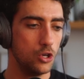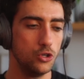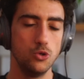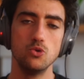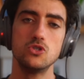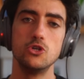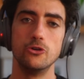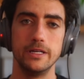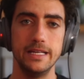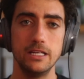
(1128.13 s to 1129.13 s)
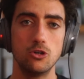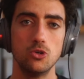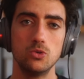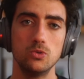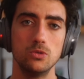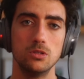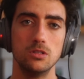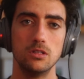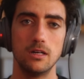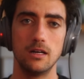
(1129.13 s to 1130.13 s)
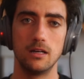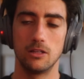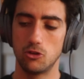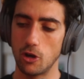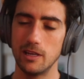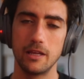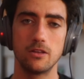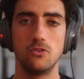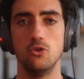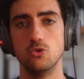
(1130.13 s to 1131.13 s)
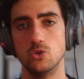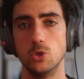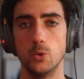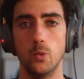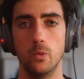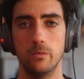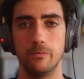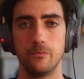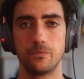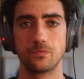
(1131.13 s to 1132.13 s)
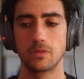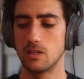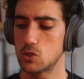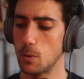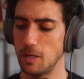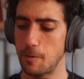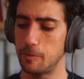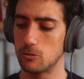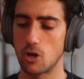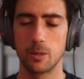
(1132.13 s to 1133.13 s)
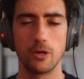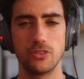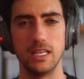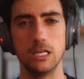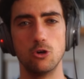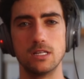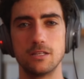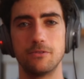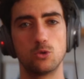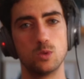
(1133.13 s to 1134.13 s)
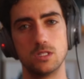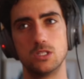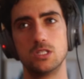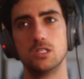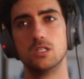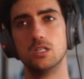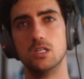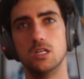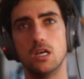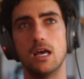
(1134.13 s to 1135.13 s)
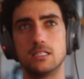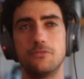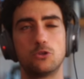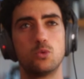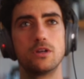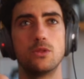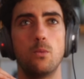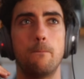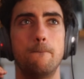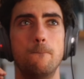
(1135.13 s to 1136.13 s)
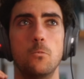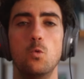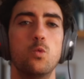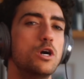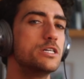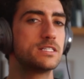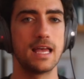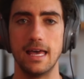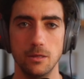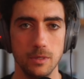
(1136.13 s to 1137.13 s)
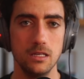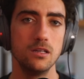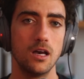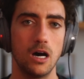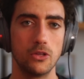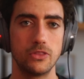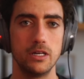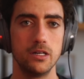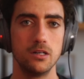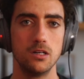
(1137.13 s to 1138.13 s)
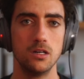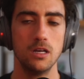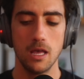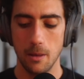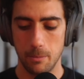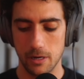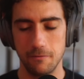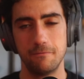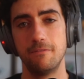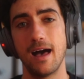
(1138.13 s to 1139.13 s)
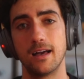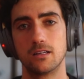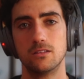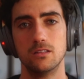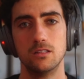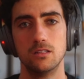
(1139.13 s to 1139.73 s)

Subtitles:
Use your ego. Don't let it use you. So many people talk about the ego as if it were the worst enemy out there. But in fact,